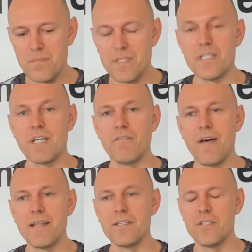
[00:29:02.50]

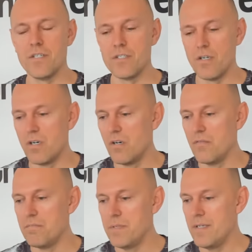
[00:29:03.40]
disadvantages of
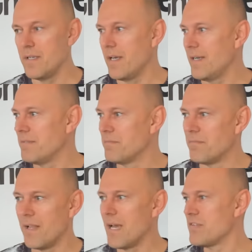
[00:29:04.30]
being a
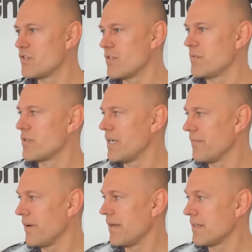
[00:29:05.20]
live stream
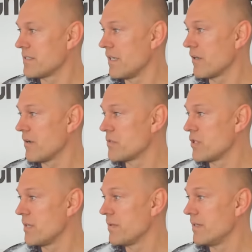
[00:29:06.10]
trader and a Telegram
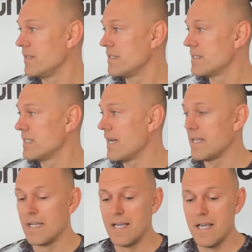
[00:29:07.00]
trader is that
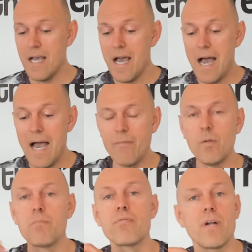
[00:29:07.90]
I
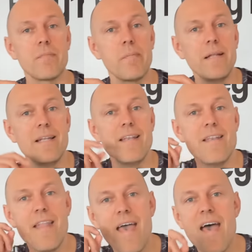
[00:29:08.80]
will probably
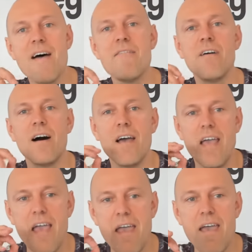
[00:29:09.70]
never,
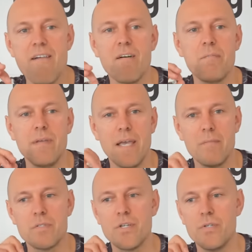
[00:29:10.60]
ever be
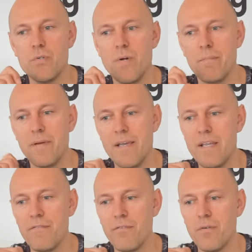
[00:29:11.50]
able to do a
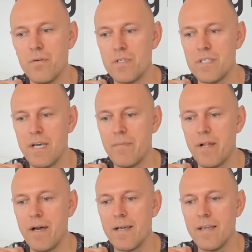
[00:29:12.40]
paid for
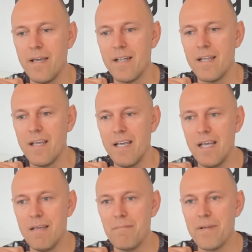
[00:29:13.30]
seminar again,
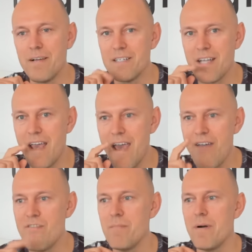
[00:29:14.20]
because
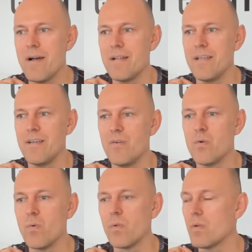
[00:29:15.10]
everybody
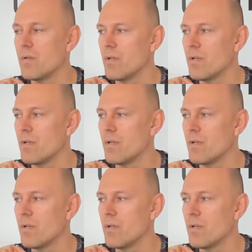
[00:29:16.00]
who will